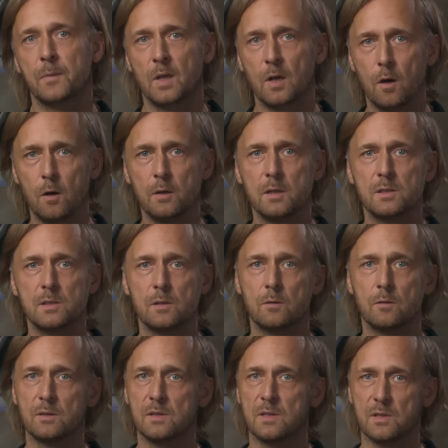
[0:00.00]
On its
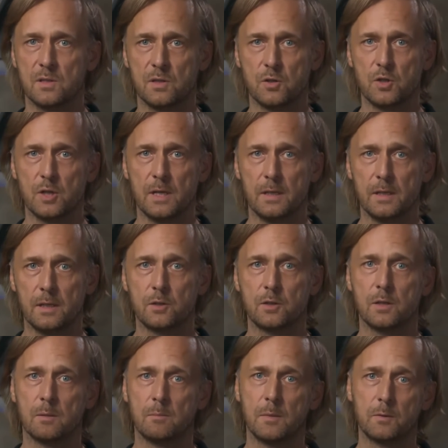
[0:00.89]
own, this is a
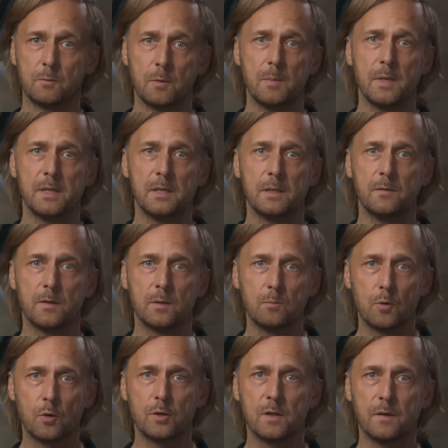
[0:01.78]
challenge, but we made it even
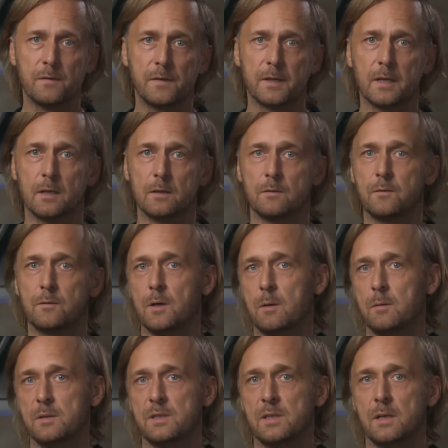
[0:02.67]
more difficult for
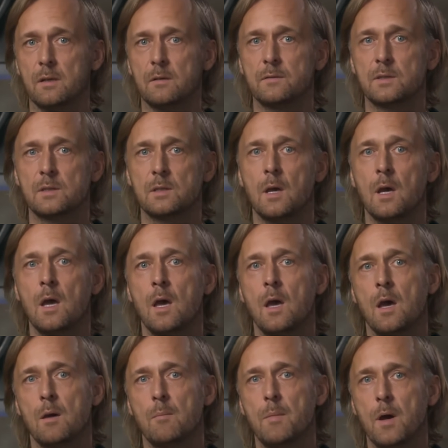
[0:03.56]
ourselves
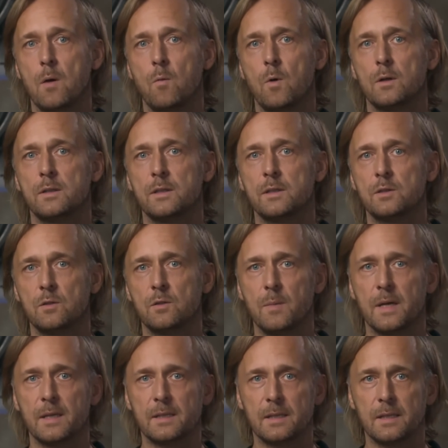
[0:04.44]
by wanting to
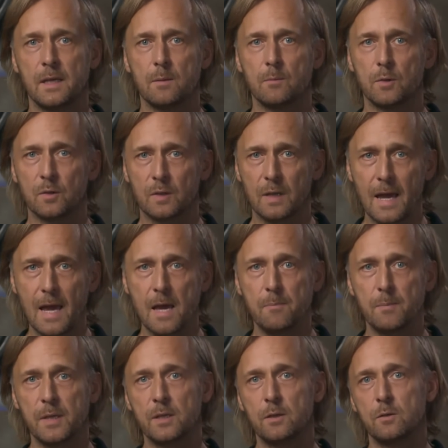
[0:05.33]
make the game look
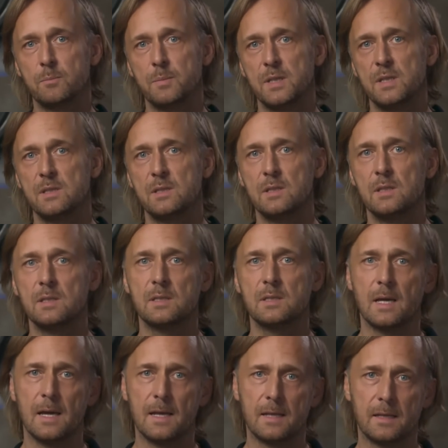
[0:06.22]
epic on
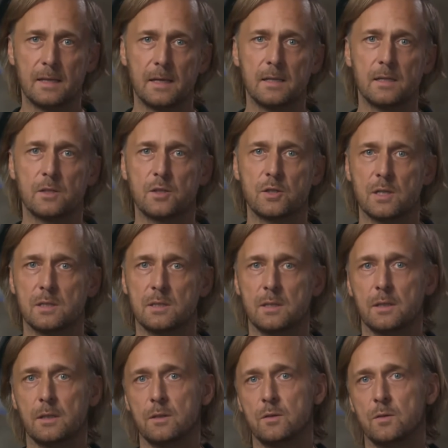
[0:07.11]
PCs and then
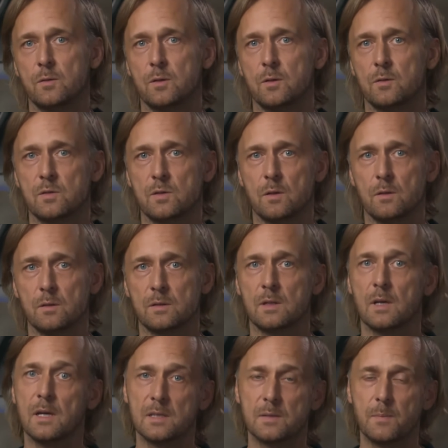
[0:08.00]
adjusting it to
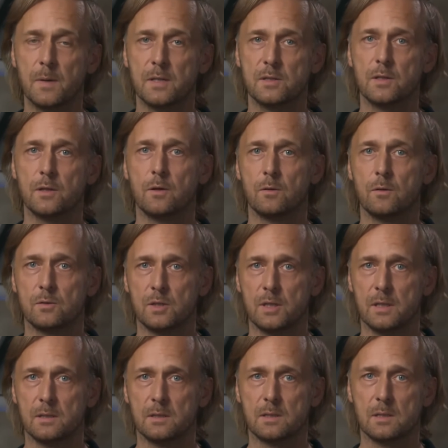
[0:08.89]
consoles, especially old
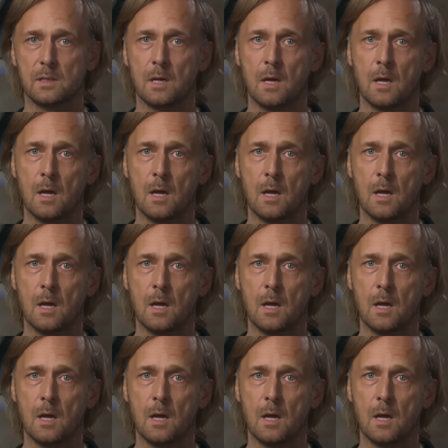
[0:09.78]
gens.